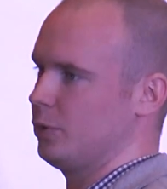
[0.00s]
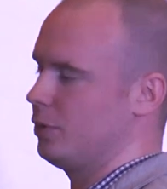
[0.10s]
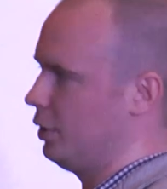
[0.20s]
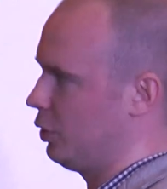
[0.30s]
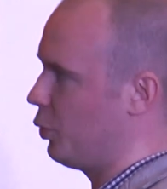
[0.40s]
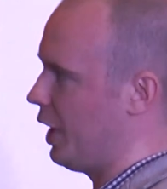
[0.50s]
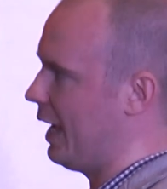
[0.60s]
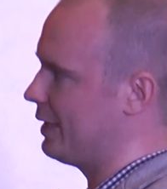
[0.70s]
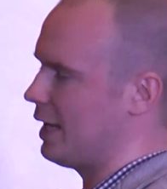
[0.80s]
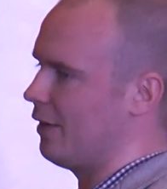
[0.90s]
It
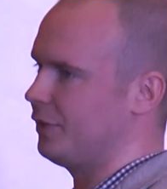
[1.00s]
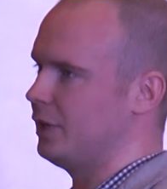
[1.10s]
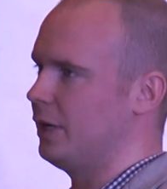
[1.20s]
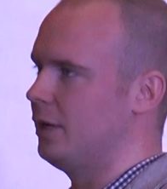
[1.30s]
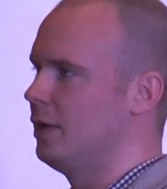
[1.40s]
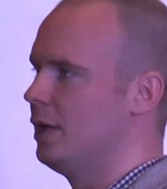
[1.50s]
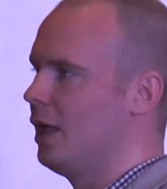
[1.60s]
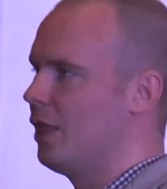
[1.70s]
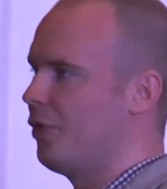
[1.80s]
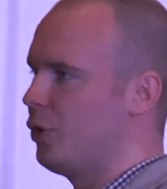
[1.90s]
creates after
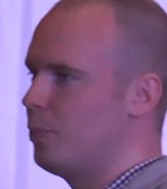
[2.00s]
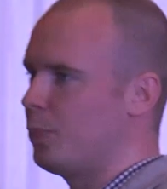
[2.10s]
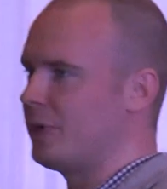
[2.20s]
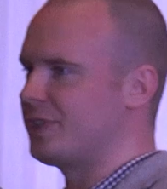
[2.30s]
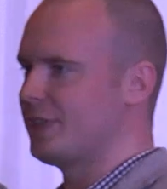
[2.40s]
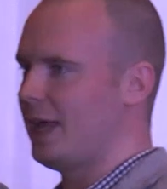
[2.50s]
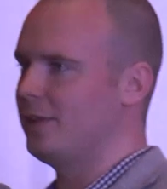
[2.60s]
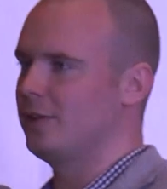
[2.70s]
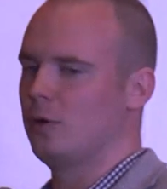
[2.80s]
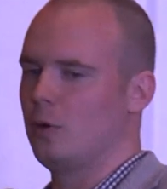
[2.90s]

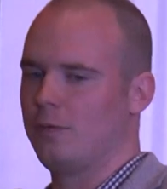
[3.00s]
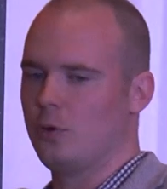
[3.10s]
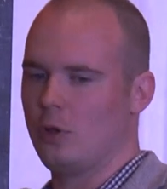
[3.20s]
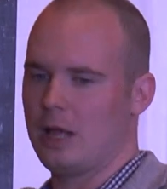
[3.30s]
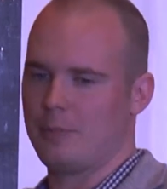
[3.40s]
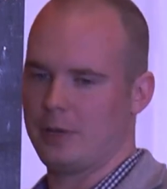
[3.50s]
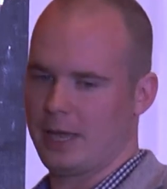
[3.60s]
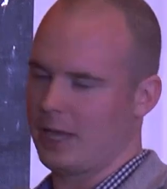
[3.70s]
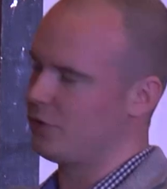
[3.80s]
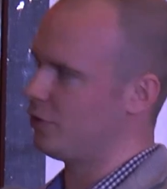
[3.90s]
3% of whole
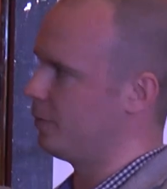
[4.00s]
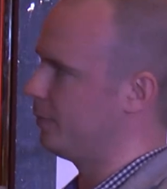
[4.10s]
application.